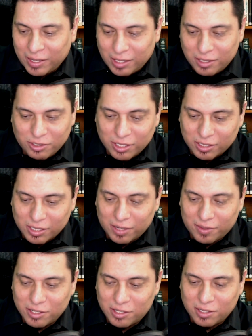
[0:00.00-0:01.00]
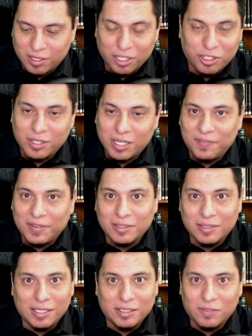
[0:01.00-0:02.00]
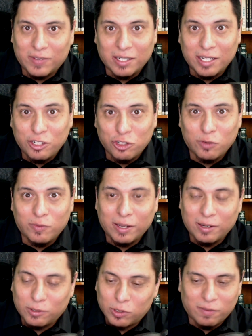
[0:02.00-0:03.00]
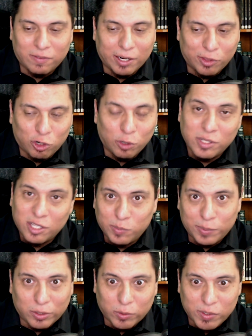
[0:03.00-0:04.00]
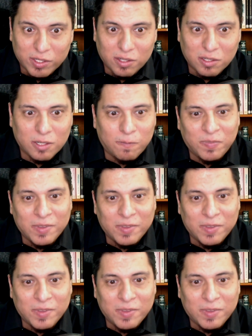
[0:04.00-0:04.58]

just kind of this dungeon diving slice of like nature, but trying to find other groups in this particular instance